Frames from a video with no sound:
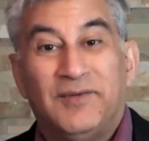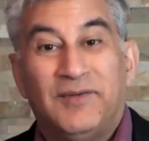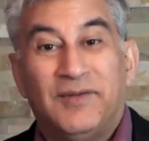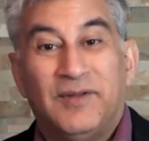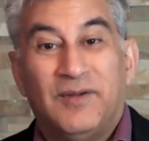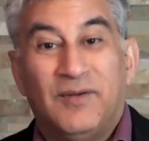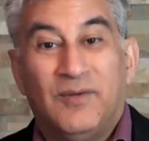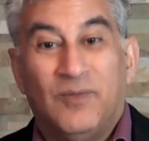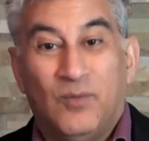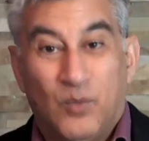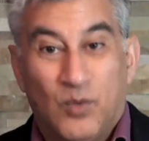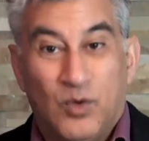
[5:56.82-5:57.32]

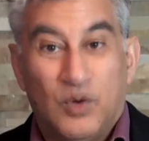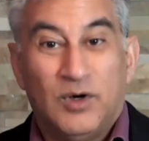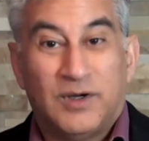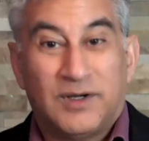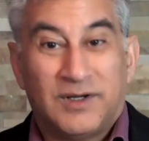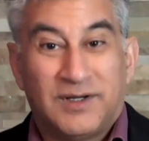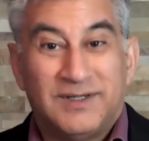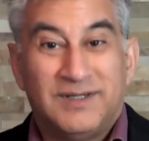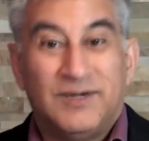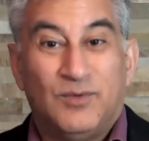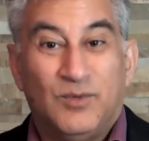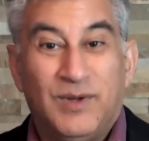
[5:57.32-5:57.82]

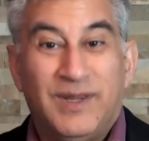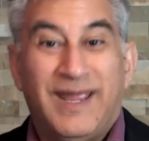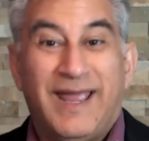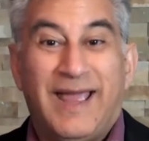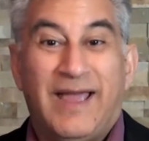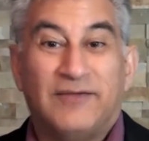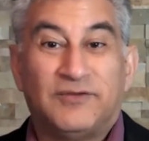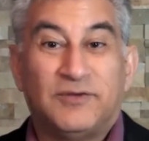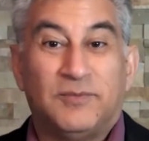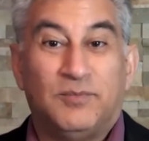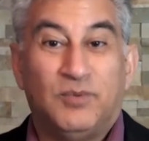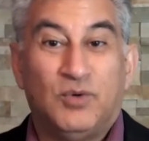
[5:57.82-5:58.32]
work did we
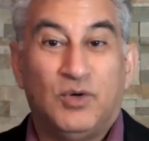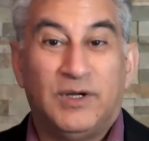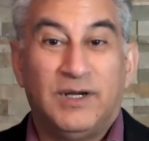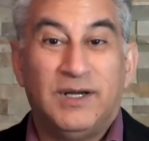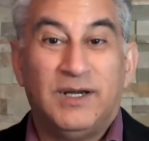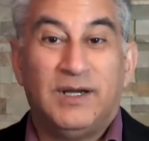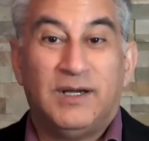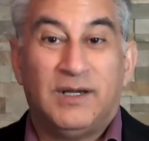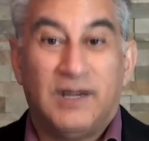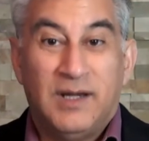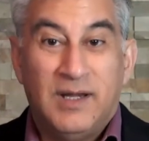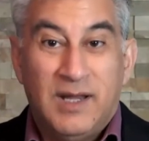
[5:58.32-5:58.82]
have to put
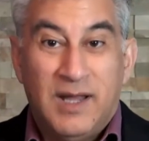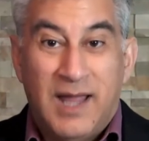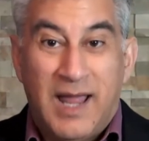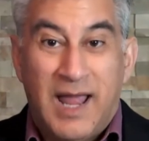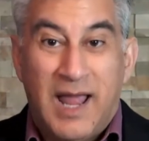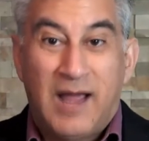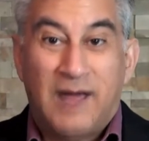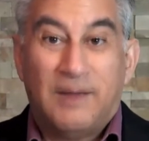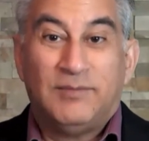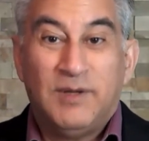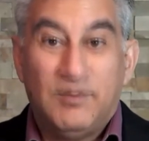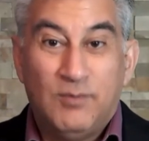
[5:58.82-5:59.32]
in?
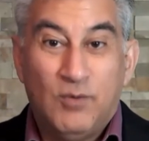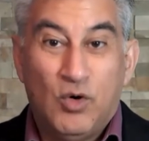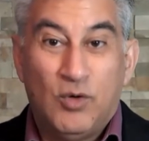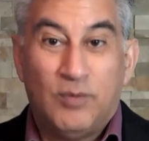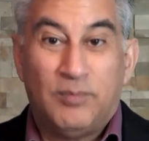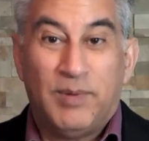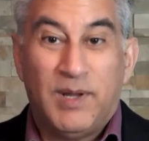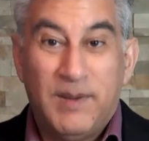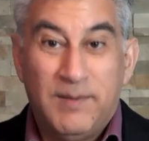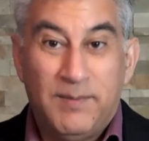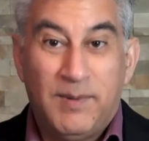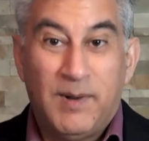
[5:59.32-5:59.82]
How many more
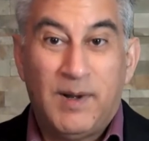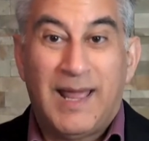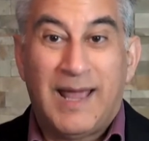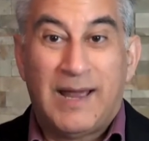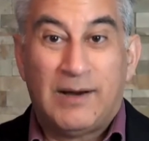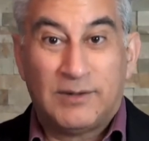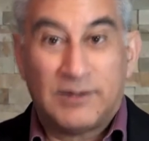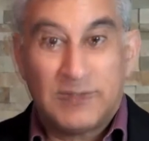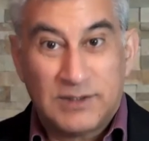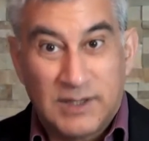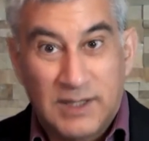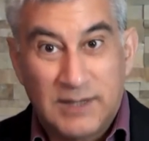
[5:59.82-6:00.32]
people
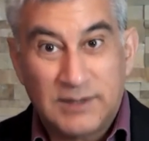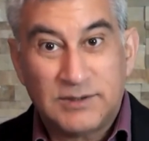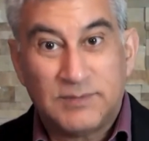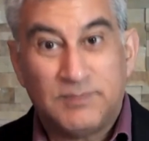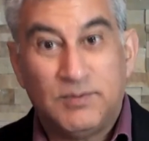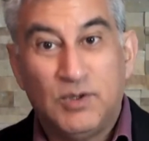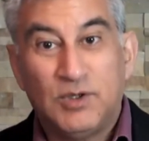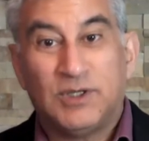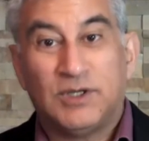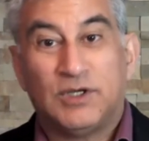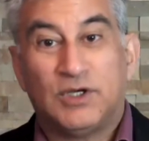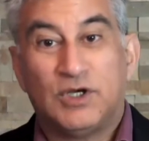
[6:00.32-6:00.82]
hours? Let's
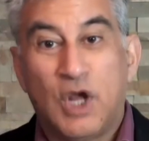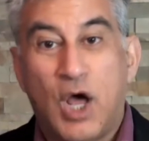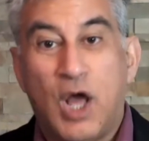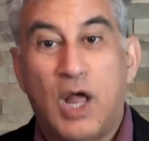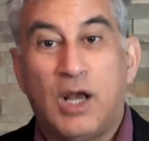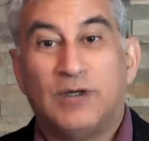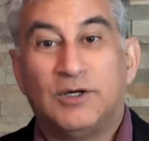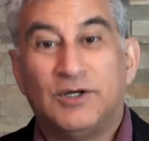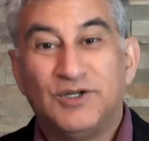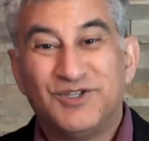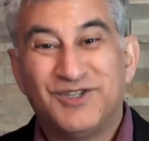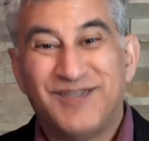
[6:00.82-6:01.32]
put
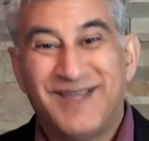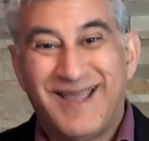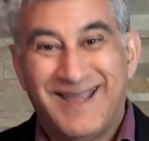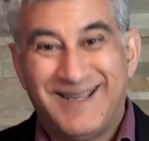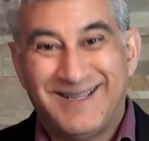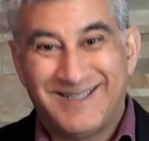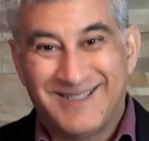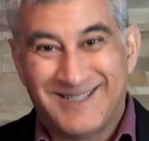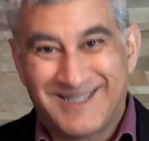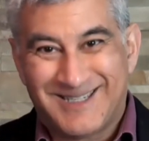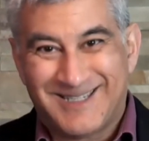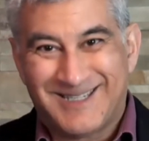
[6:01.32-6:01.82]
dollars
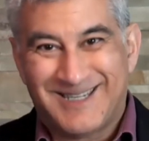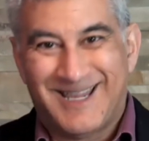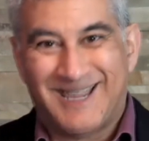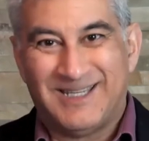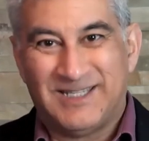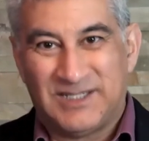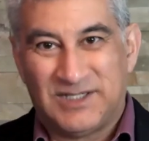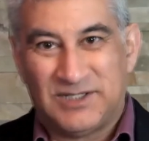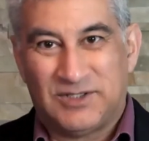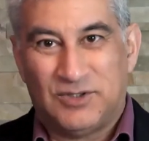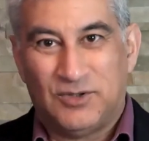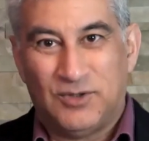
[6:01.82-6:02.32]
and
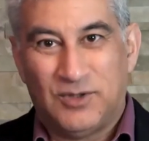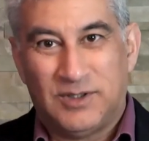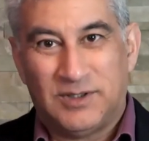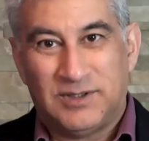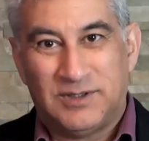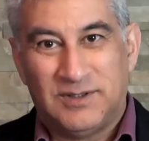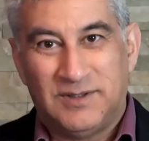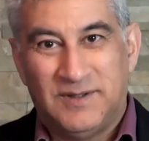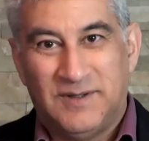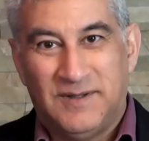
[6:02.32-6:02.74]
cents to it,